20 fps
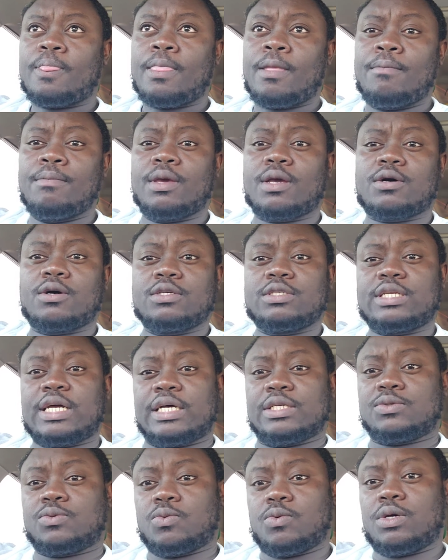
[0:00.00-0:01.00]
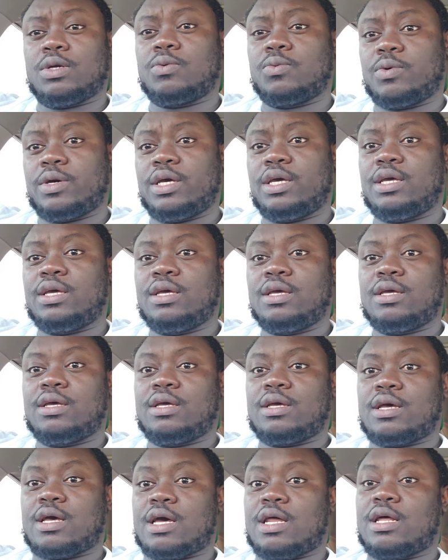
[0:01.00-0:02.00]
because that's one way
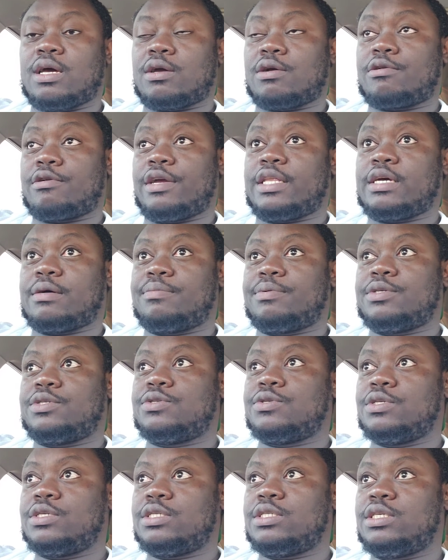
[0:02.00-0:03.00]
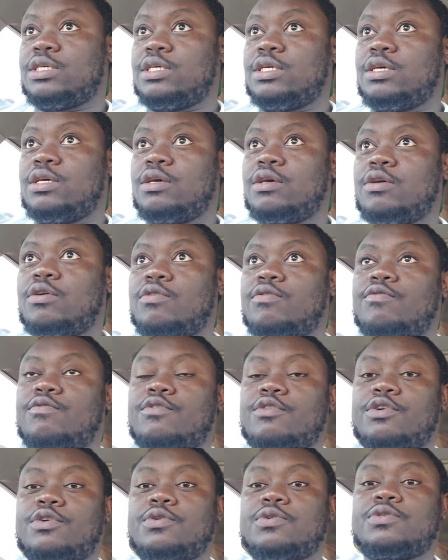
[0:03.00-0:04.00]
and a great opportunity
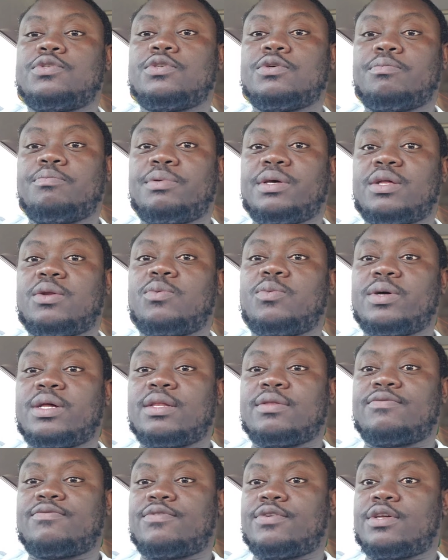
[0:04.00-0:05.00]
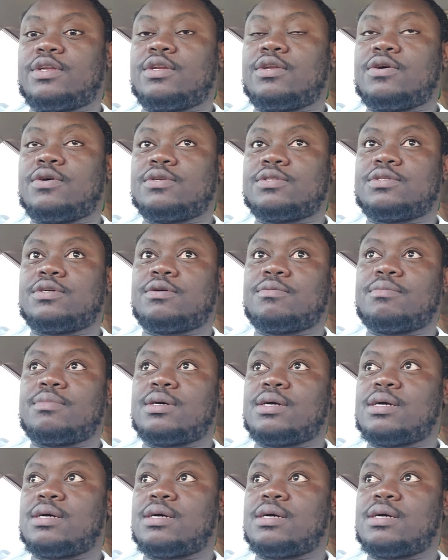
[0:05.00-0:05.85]
for you to build wealth for the long term.